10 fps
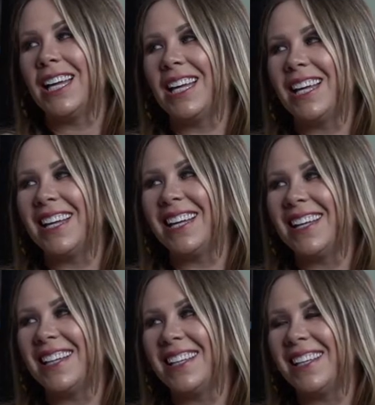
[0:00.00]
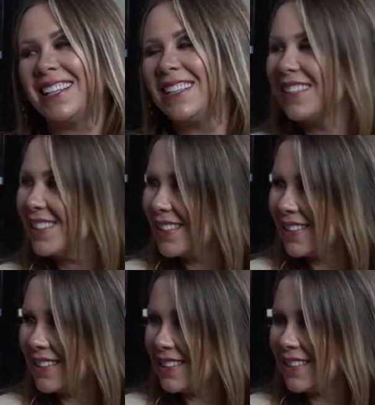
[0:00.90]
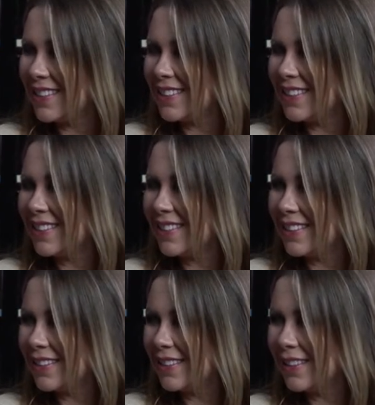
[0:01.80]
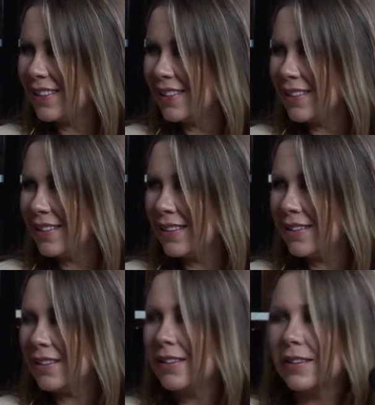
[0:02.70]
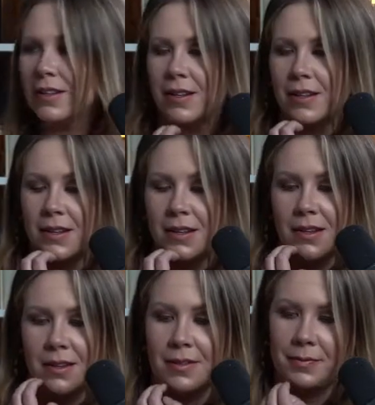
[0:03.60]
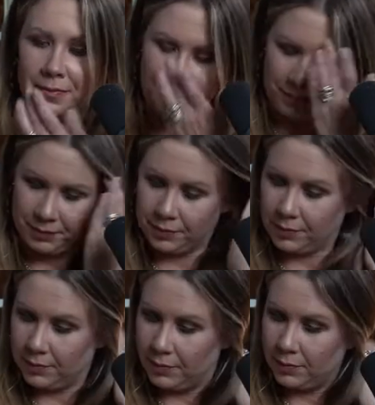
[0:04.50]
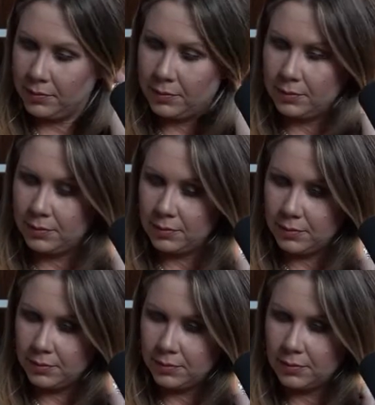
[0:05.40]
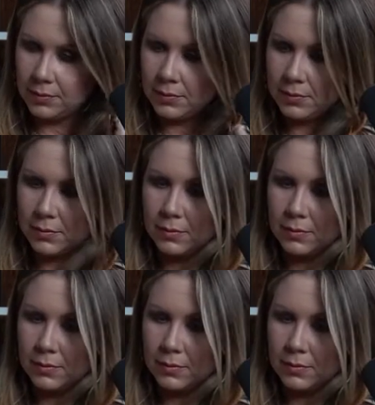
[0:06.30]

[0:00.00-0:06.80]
(silent)